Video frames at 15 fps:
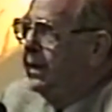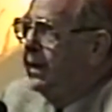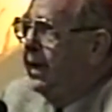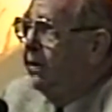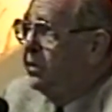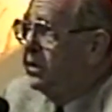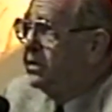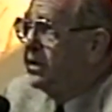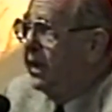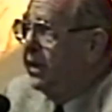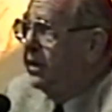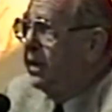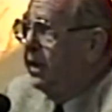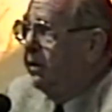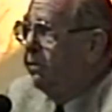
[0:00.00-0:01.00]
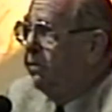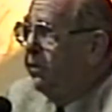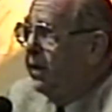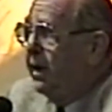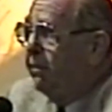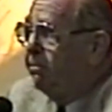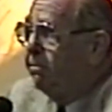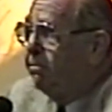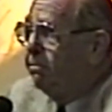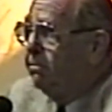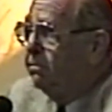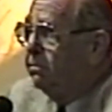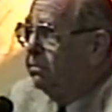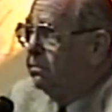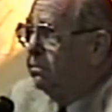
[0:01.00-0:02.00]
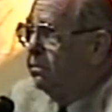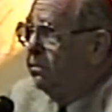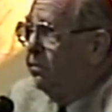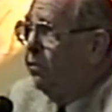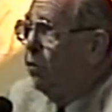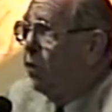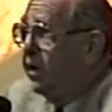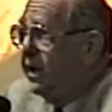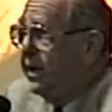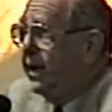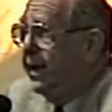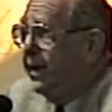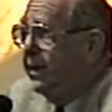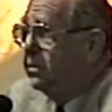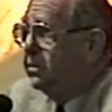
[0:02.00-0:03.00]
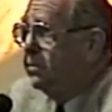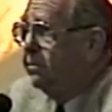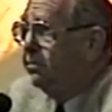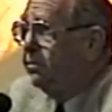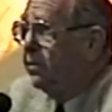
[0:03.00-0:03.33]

And we stayed there for that 40 days.